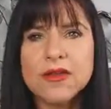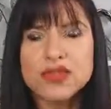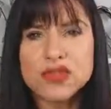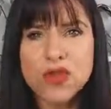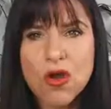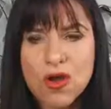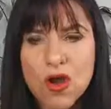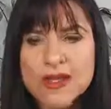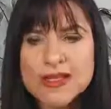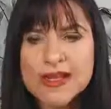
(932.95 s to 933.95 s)
Strong
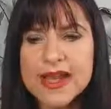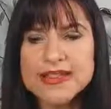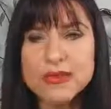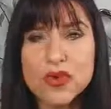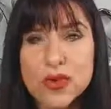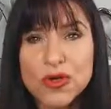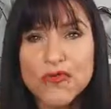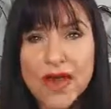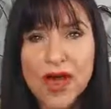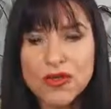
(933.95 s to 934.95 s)
content has some
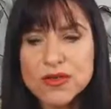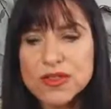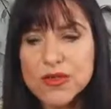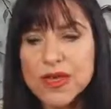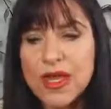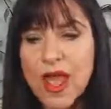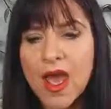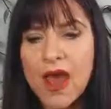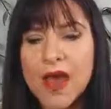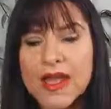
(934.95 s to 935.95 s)
good value to it,
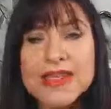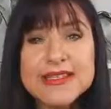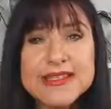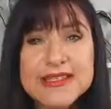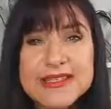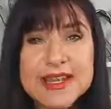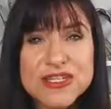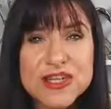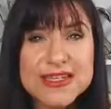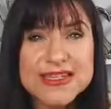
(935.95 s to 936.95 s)
easy to
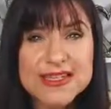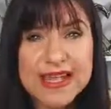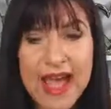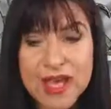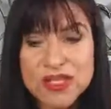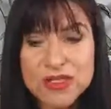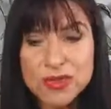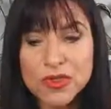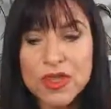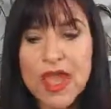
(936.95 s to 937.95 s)
digest and
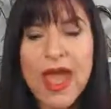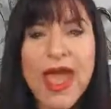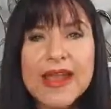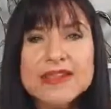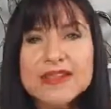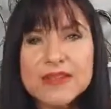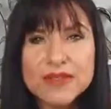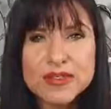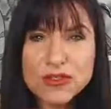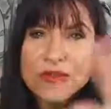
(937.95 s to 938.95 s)
actionable, and it
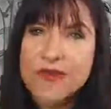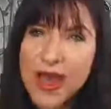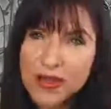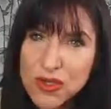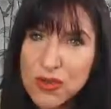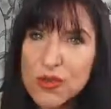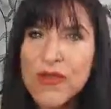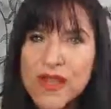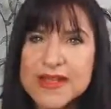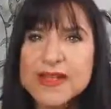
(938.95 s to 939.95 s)
delivers good value
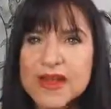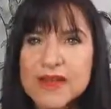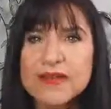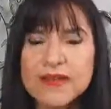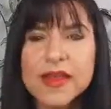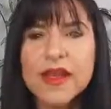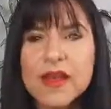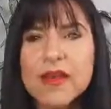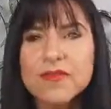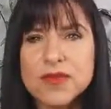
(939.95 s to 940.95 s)
around that title that I
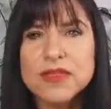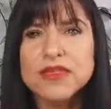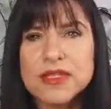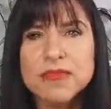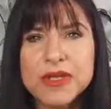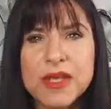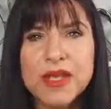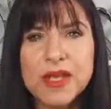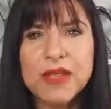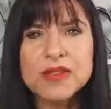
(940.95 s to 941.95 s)
kind of used at the
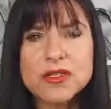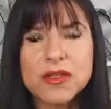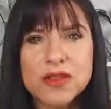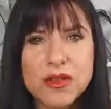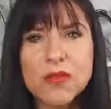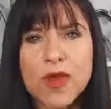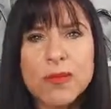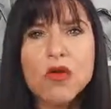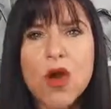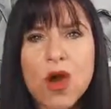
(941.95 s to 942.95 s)
beginning to, my
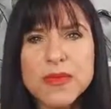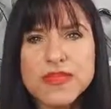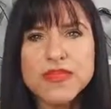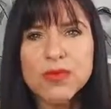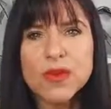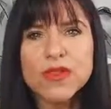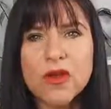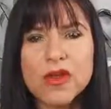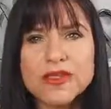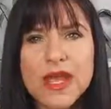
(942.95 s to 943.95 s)
promise of what the
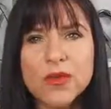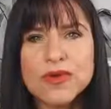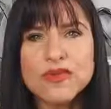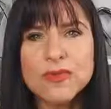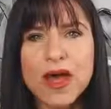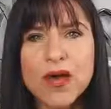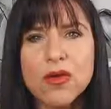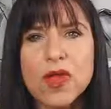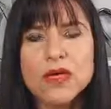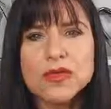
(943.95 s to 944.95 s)
content was
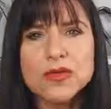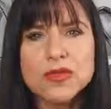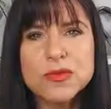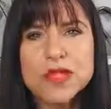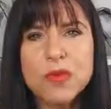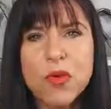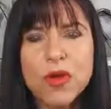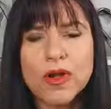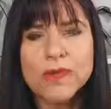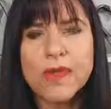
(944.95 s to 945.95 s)
about. So it's really
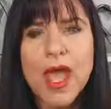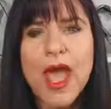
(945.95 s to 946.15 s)
important.